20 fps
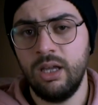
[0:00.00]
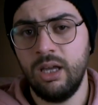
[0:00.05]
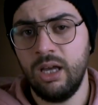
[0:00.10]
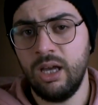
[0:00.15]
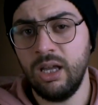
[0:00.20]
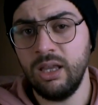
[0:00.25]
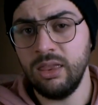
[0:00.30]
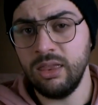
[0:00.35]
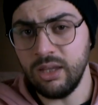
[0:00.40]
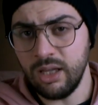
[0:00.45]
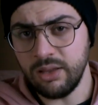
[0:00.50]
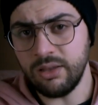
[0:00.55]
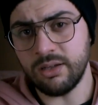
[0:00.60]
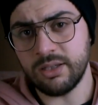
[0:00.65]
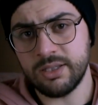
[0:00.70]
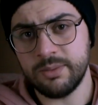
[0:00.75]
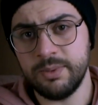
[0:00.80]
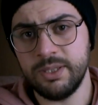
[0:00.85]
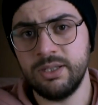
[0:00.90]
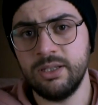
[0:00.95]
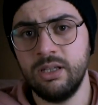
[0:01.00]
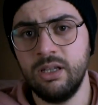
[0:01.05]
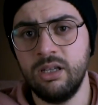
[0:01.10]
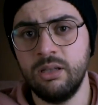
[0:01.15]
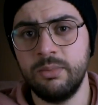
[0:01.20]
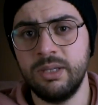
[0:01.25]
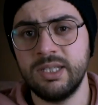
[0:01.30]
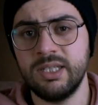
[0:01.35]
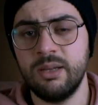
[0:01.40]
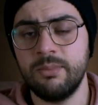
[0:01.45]
Another special
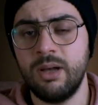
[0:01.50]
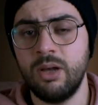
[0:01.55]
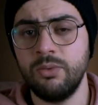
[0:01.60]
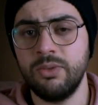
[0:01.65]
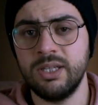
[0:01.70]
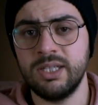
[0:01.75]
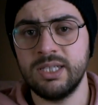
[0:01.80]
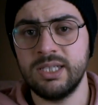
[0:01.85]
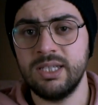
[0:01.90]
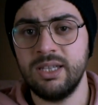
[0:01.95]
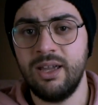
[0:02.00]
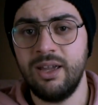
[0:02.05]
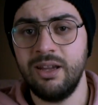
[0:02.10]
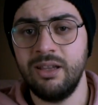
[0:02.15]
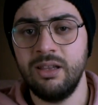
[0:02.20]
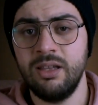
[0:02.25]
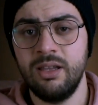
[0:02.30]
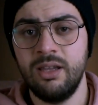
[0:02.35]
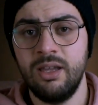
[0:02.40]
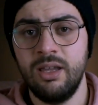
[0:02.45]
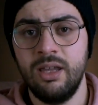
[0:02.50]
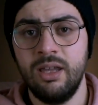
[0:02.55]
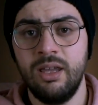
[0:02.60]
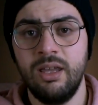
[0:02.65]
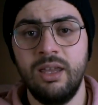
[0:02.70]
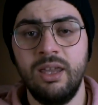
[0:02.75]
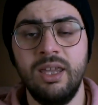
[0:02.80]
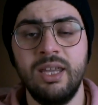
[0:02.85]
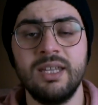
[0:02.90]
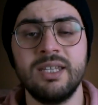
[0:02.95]
element about this style
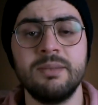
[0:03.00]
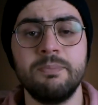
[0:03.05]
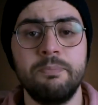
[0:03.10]
is